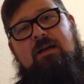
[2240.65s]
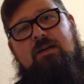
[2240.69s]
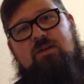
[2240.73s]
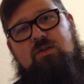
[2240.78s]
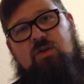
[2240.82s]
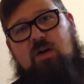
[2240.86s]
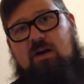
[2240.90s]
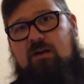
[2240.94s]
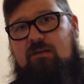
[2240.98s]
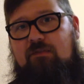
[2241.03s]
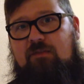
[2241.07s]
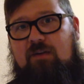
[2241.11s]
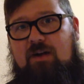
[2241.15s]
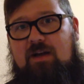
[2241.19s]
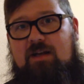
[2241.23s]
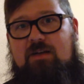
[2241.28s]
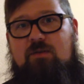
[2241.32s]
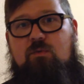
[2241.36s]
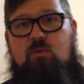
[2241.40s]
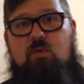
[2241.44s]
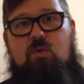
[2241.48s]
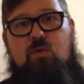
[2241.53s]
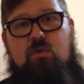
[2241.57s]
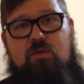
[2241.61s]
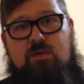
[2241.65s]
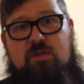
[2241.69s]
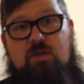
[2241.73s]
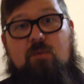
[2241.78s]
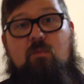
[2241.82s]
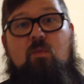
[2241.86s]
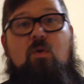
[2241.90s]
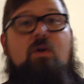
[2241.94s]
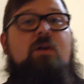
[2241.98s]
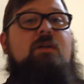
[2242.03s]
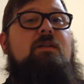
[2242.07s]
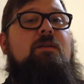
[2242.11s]
try to find
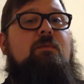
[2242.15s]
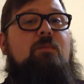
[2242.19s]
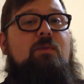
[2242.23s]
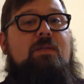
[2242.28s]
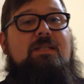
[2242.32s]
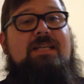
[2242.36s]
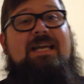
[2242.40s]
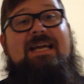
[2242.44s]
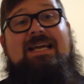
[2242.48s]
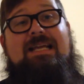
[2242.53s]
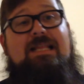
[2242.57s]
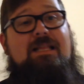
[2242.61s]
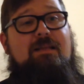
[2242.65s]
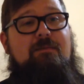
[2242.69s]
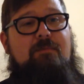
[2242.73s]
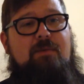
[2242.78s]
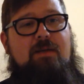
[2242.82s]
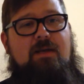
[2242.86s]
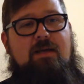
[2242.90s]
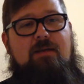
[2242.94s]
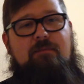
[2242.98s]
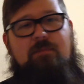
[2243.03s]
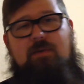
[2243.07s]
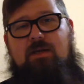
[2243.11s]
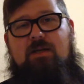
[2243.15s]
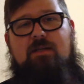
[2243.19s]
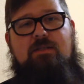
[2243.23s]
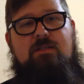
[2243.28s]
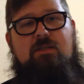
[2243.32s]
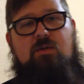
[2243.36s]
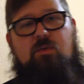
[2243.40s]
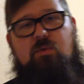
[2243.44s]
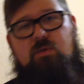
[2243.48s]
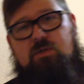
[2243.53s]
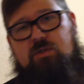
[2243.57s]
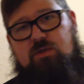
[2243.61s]
somewhere that will take them in because
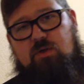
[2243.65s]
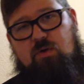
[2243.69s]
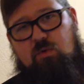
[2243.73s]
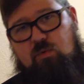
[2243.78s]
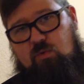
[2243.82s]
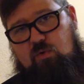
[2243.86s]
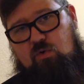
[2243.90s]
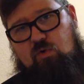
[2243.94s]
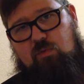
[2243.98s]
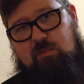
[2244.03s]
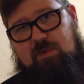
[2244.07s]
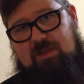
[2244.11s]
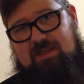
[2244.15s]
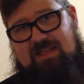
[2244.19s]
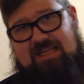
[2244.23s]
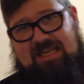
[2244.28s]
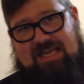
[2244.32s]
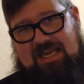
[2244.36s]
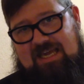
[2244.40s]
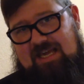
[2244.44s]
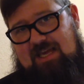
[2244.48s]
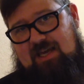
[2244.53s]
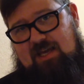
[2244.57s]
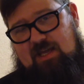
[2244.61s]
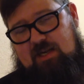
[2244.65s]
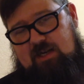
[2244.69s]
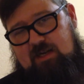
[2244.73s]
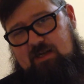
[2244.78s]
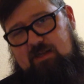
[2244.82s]
there was no room at the inn.